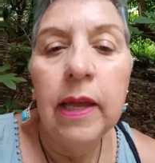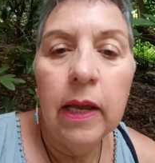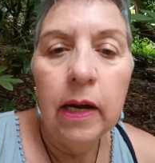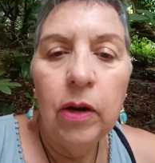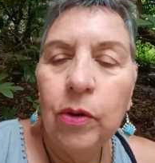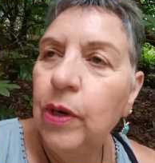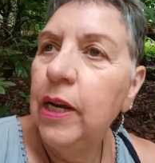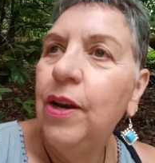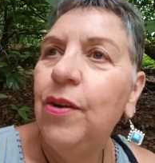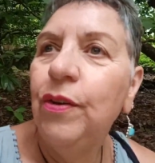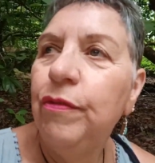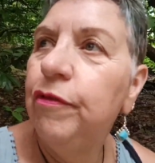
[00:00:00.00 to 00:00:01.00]

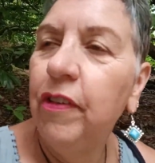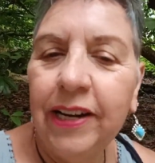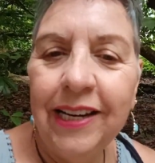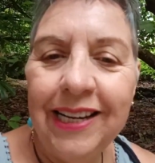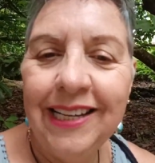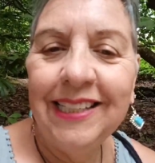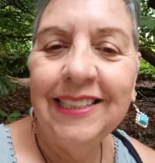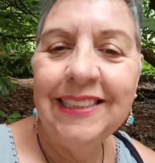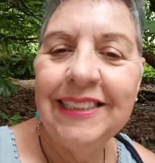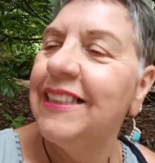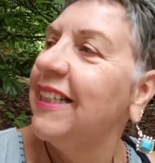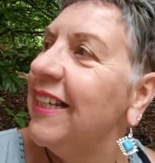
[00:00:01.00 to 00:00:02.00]
Hello,
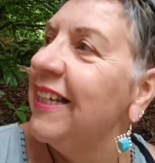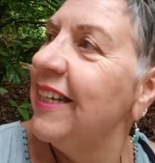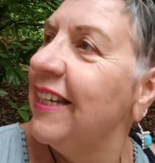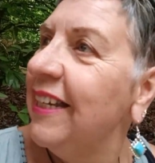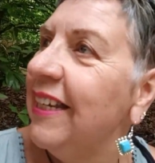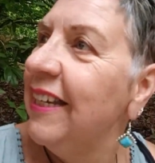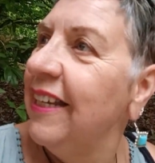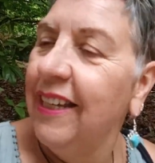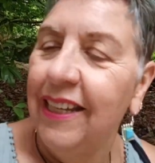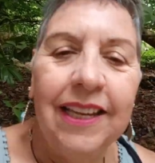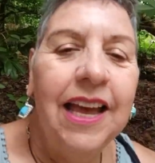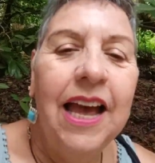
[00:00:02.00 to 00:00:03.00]
friends.
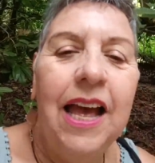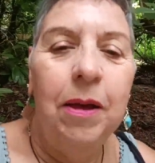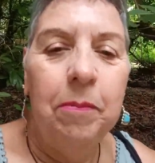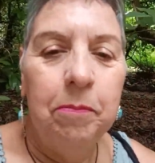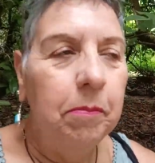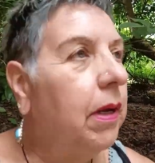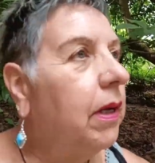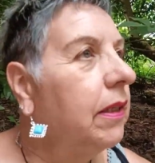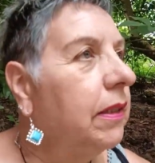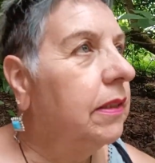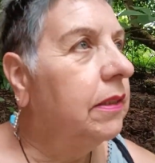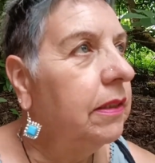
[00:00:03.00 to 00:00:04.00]

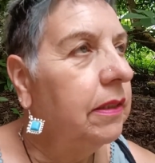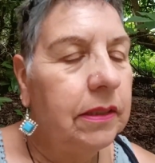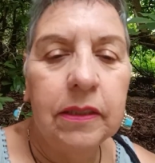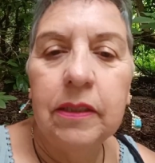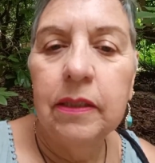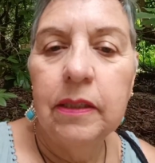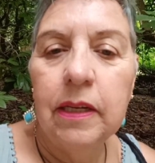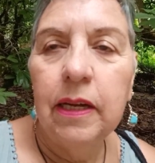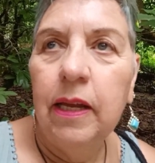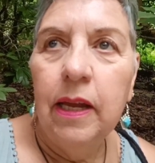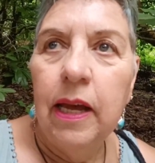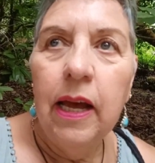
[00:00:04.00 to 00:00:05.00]
I
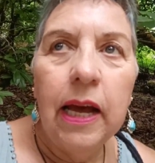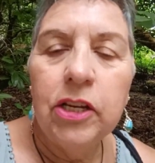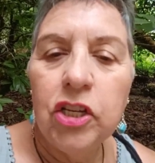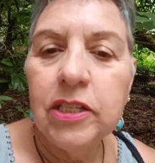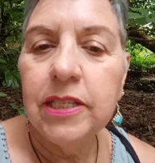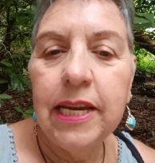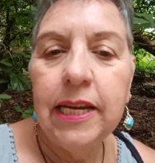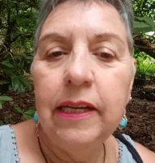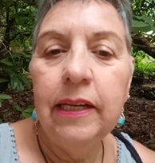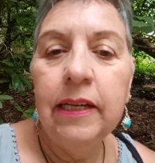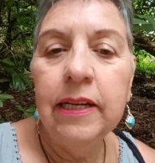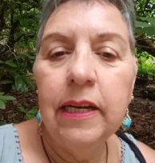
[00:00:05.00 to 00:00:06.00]
just
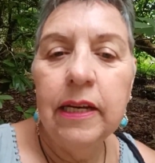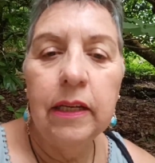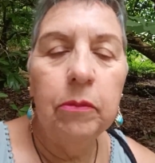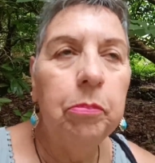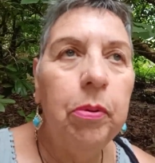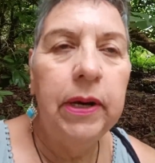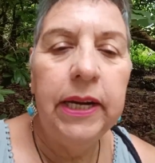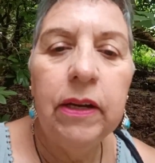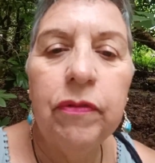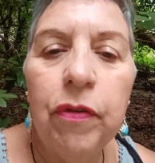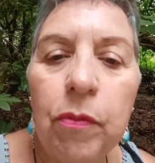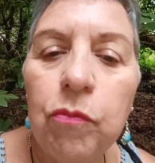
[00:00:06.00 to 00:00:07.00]
taking a little break
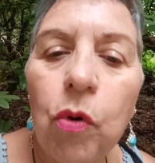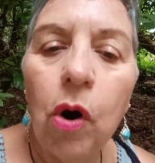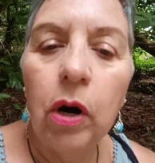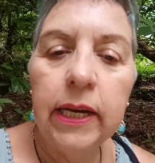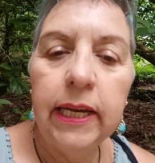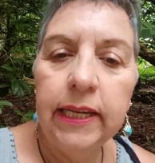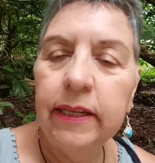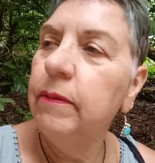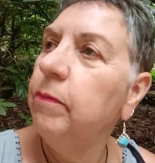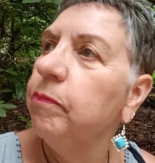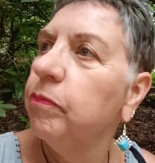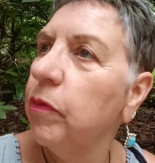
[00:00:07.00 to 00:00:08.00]
from walking
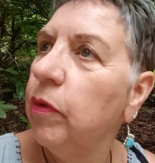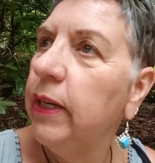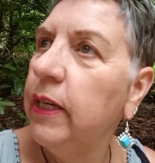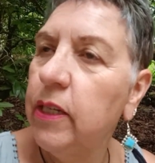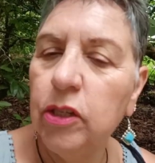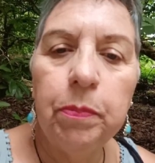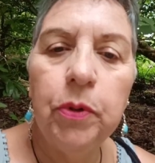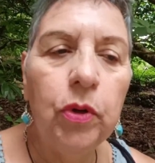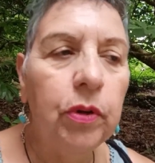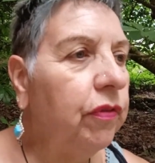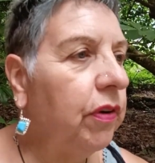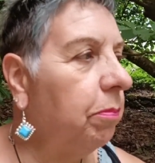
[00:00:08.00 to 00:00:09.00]
in this
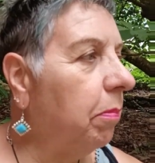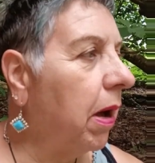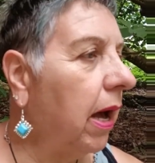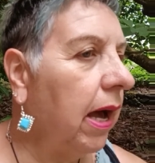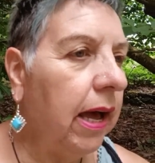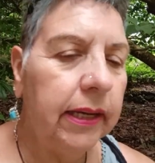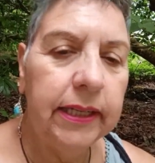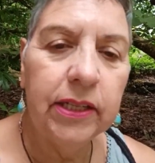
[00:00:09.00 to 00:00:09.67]
beautiful park.